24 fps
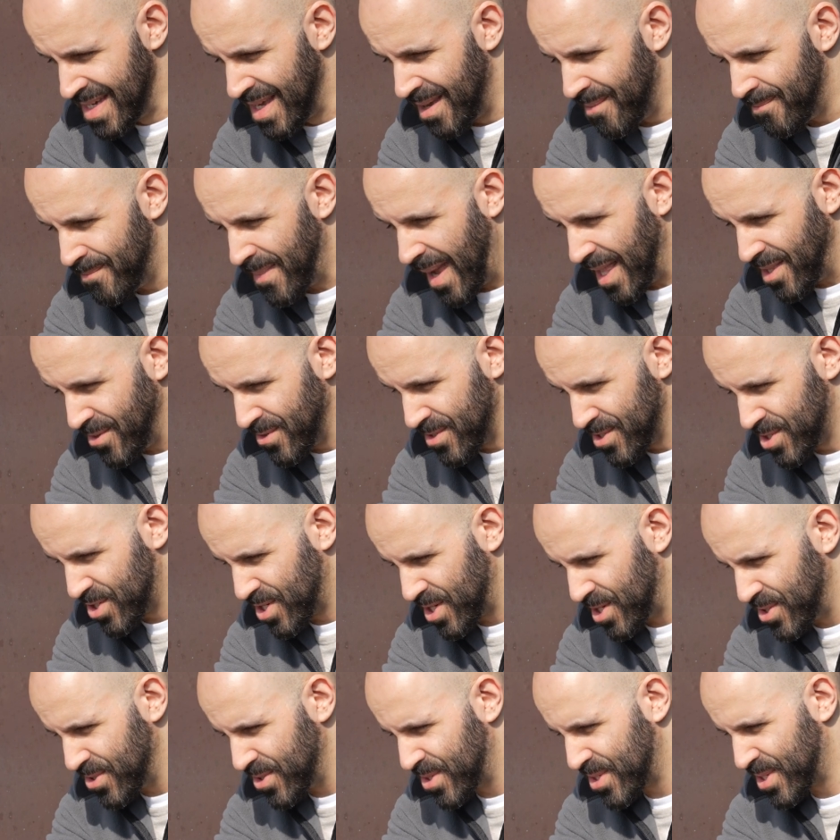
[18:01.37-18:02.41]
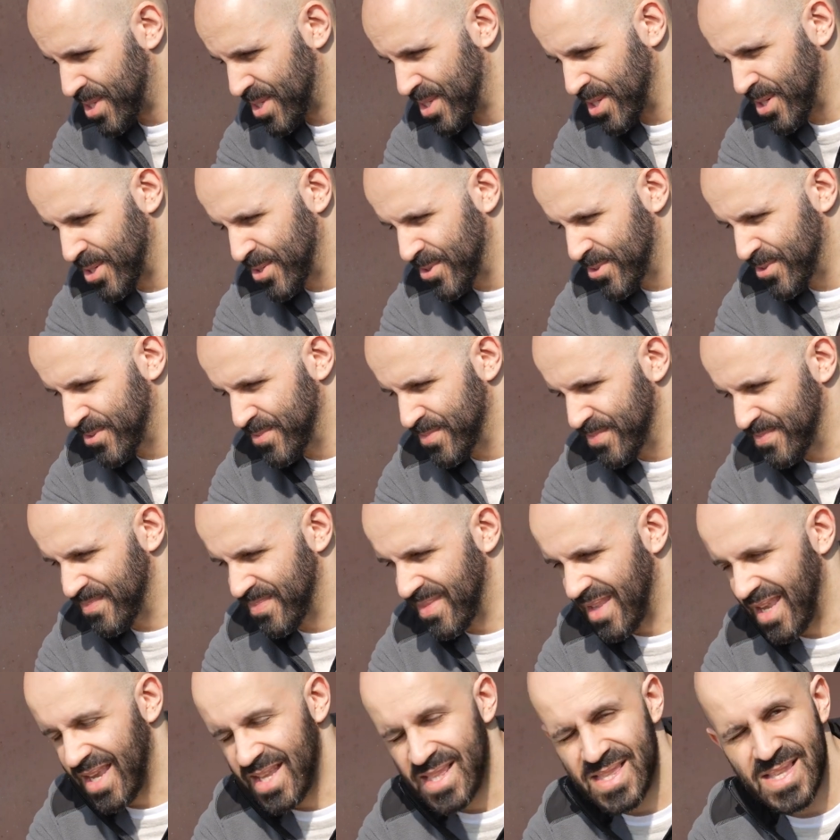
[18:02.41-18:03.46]
manual choke, so
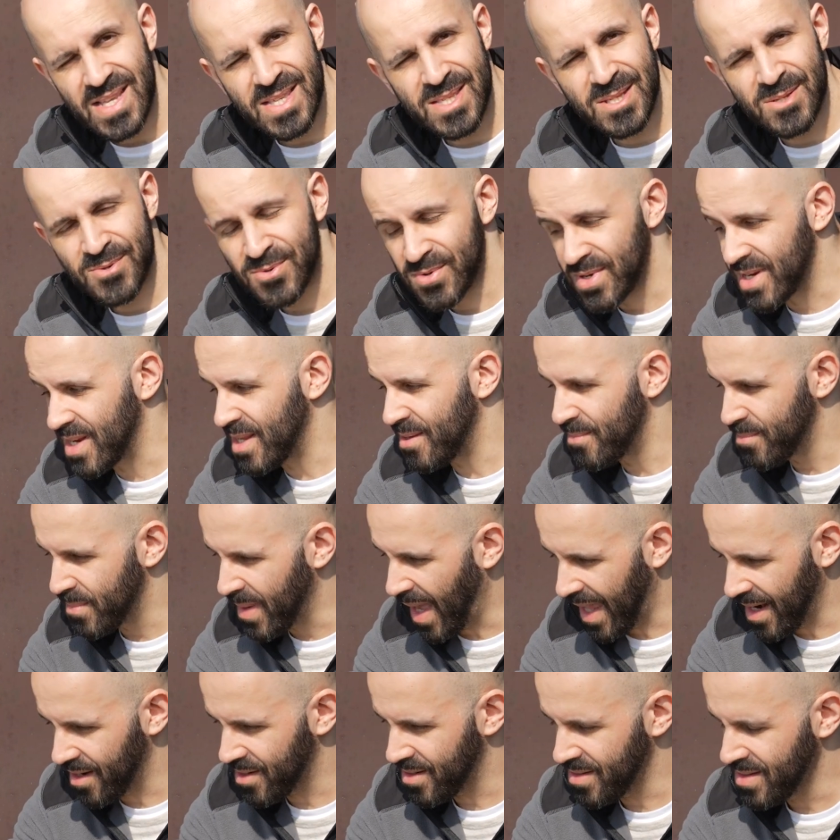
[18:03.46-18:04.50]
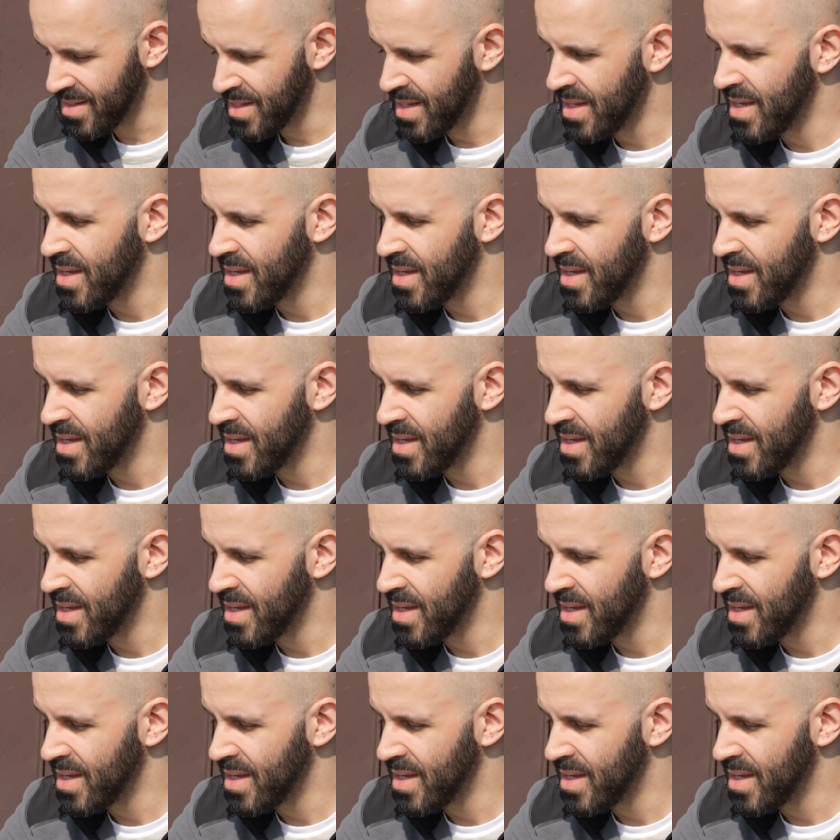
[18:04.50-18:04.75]
it doesn't really matter.